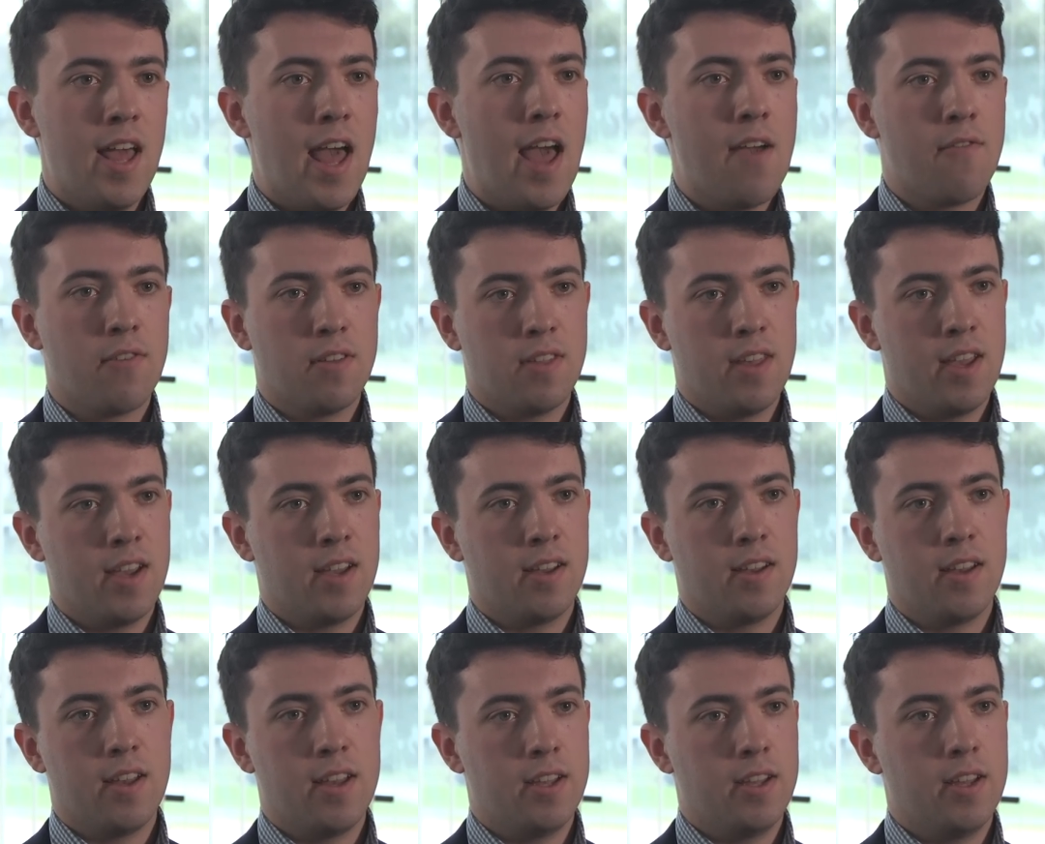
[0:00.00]

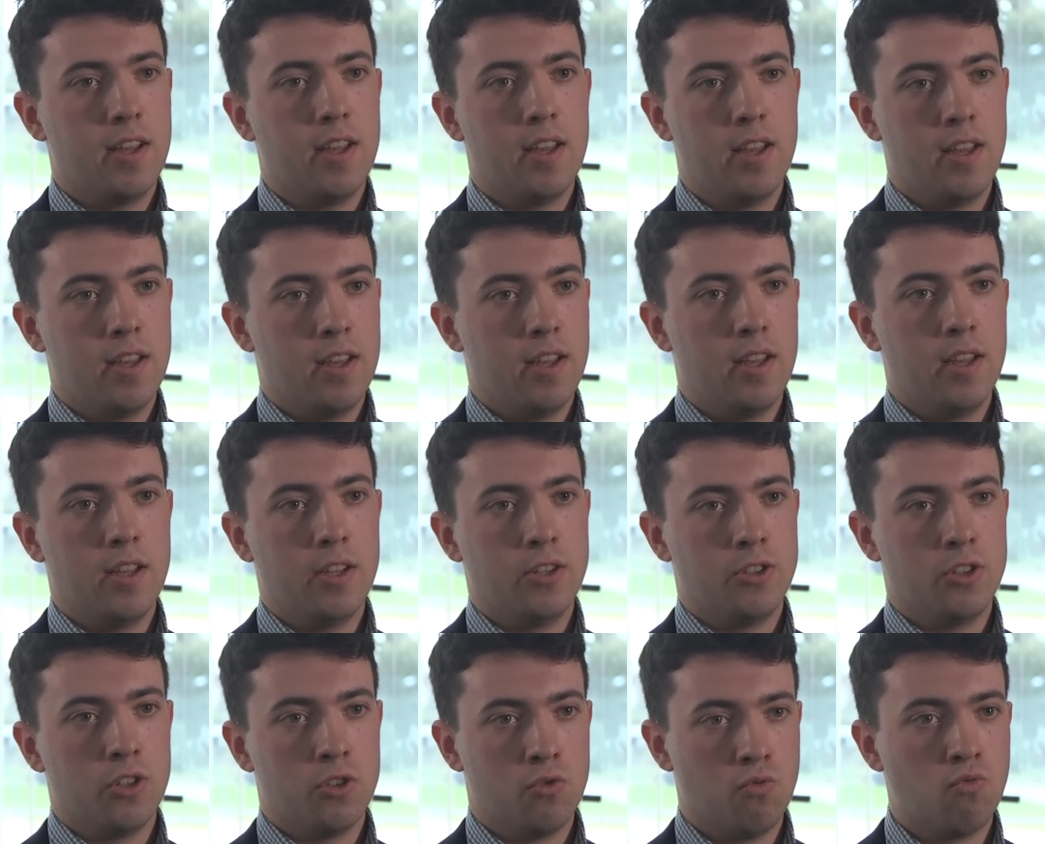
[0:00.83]
Everything
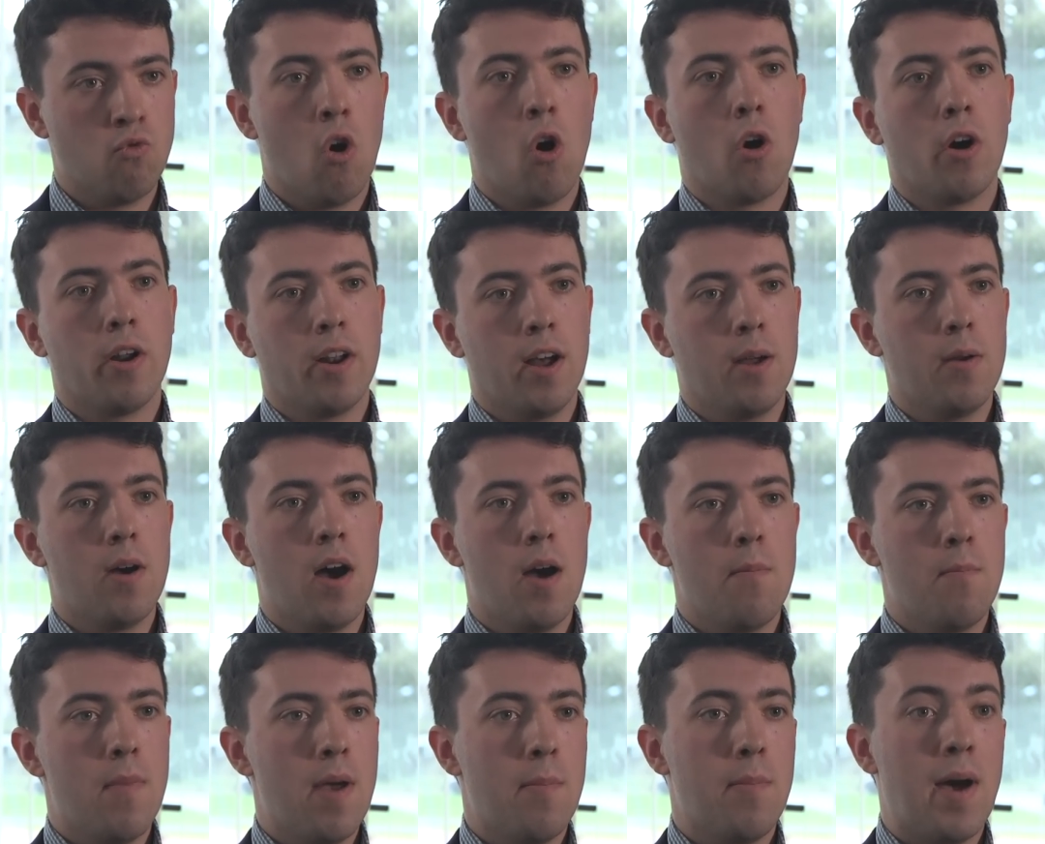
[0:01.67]
is just wrong.
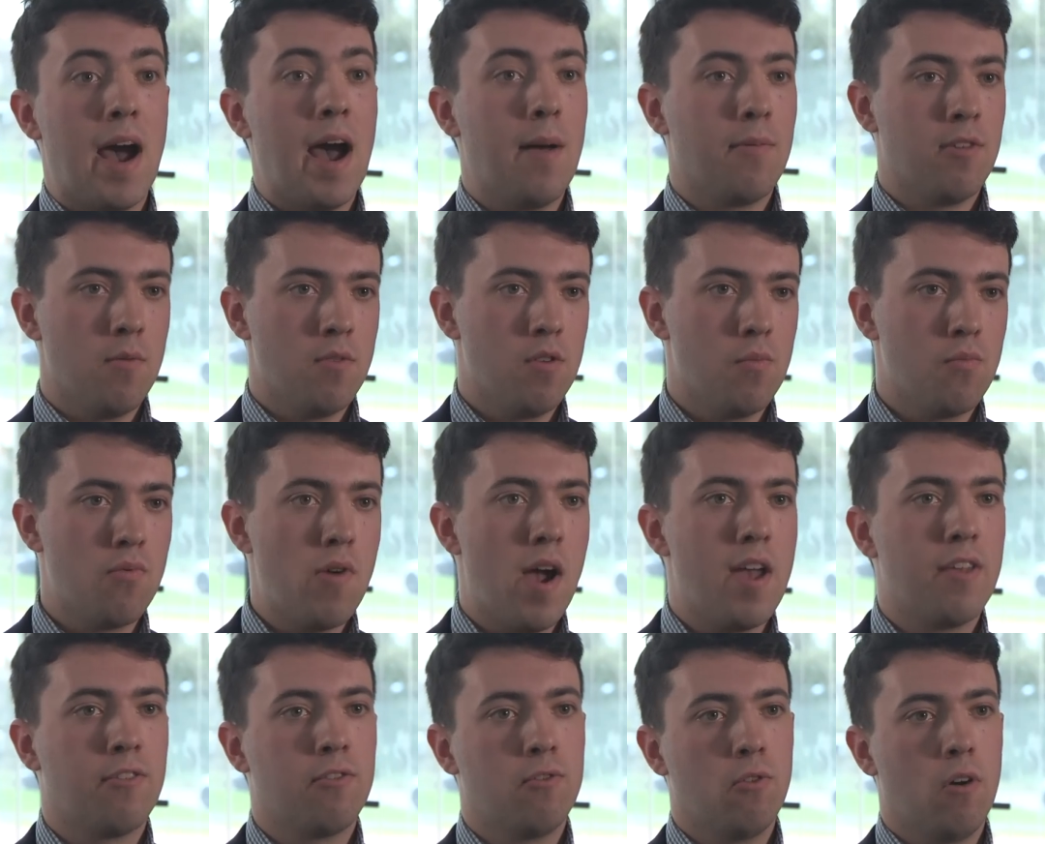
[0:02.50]
And perhaps I'm
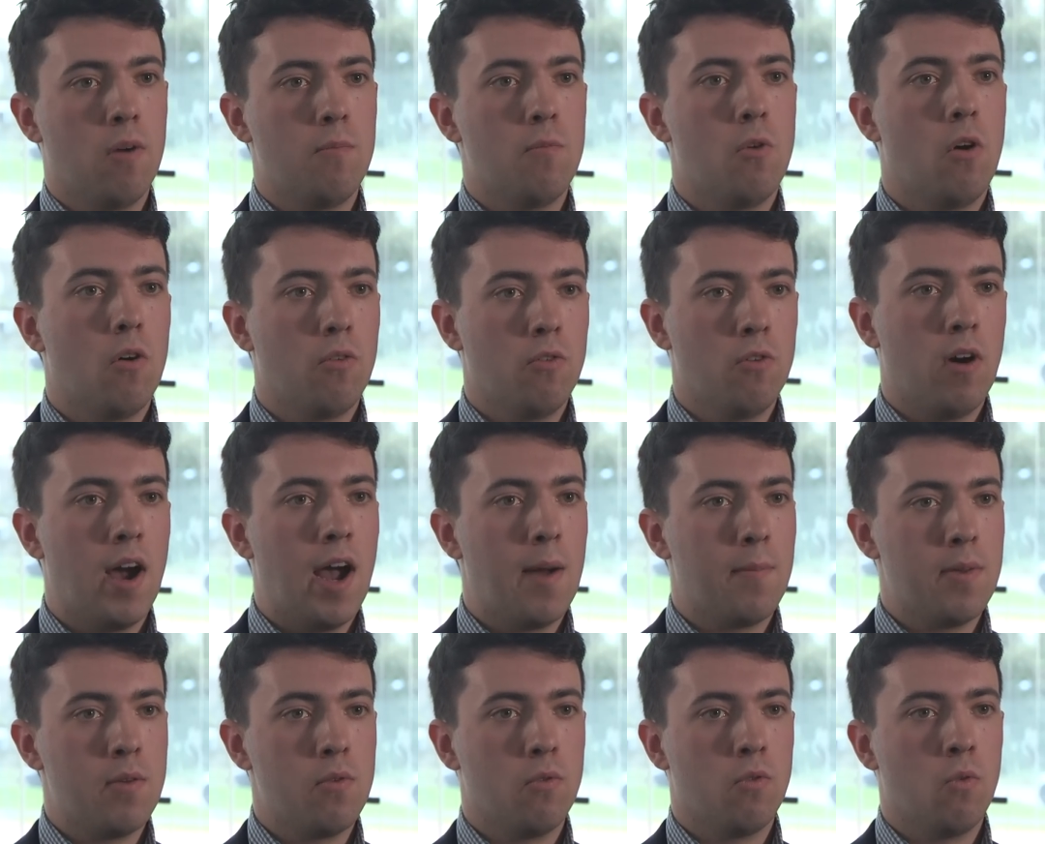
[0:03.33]
depressed or I'm not
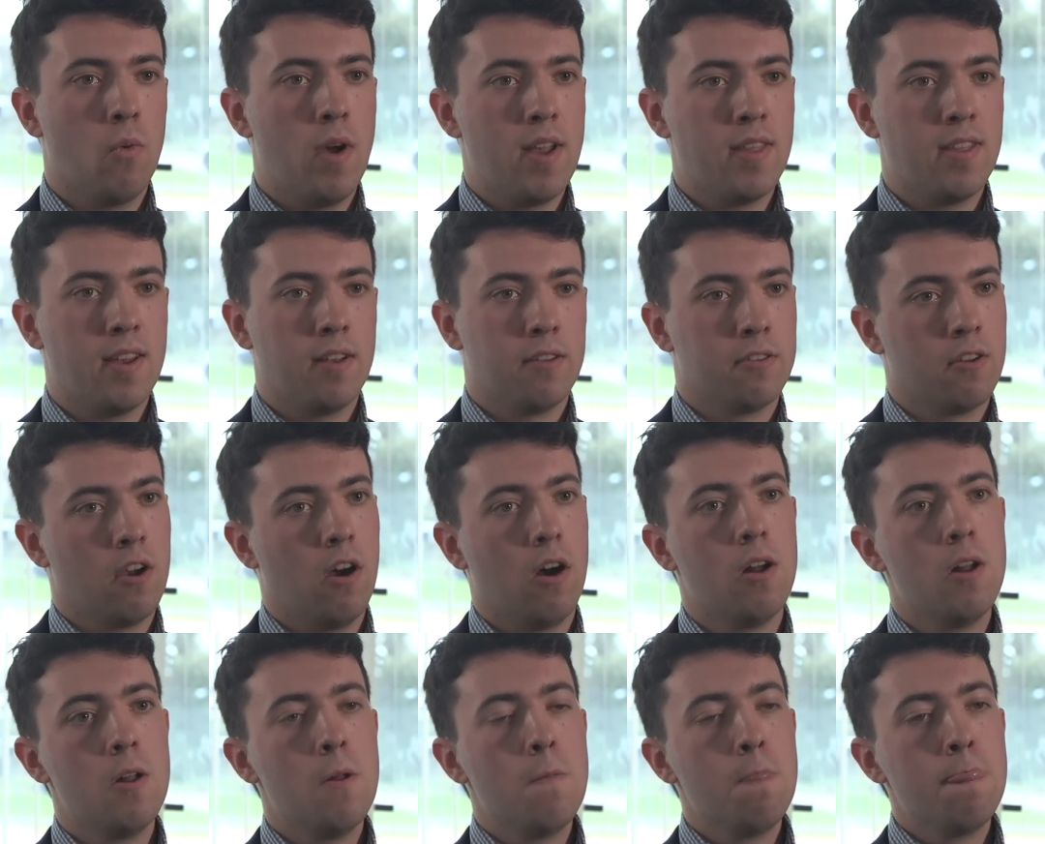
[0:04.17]
happy with the way things are.